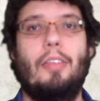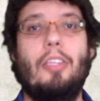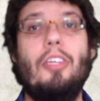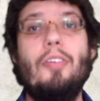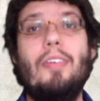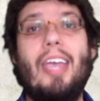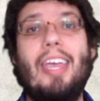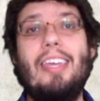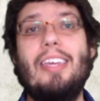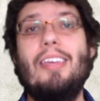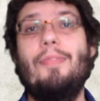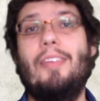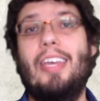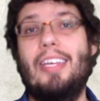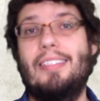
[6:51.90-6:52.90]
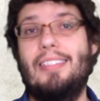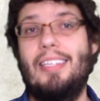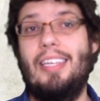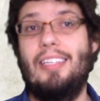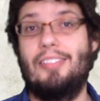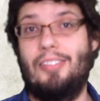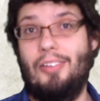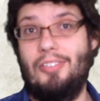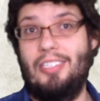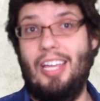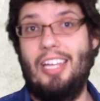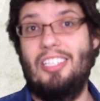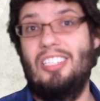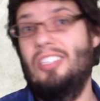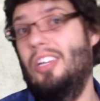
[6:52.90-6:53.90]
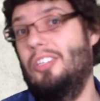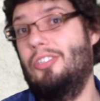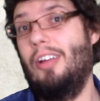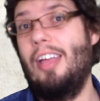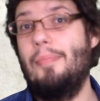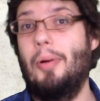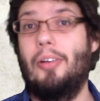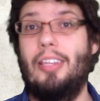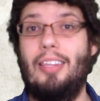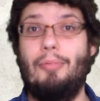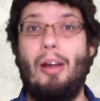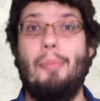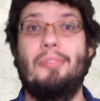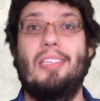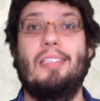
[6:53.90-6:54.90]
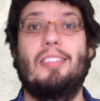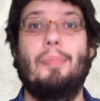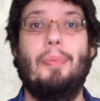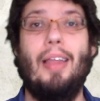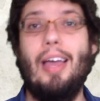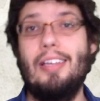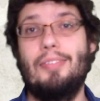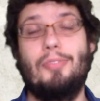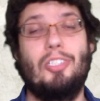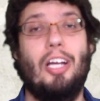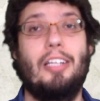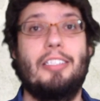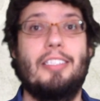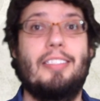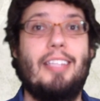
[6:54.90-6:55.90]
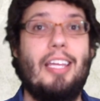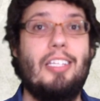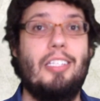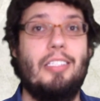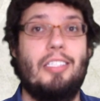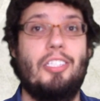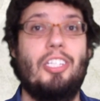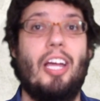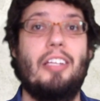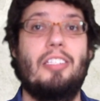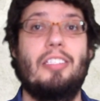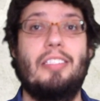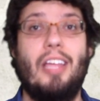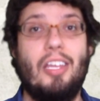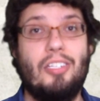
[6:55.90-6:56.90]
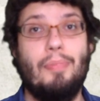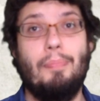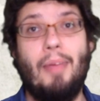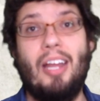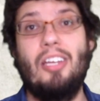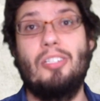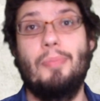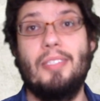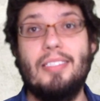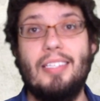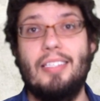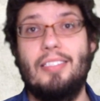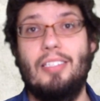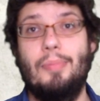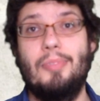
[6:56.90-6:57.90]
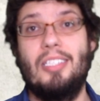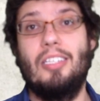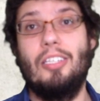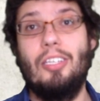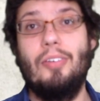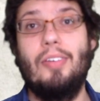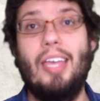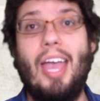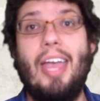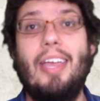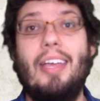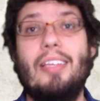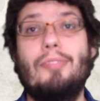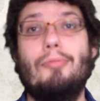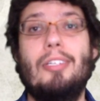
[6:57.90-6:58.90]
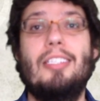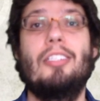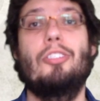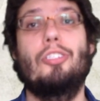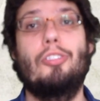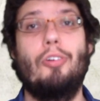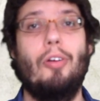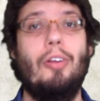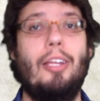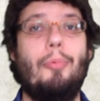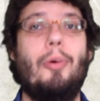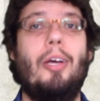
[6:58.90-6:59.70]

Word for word: The UK EVSC Association, a trade body that represents suppliers of charging stations and charging station management systems in the UK, has written a strongly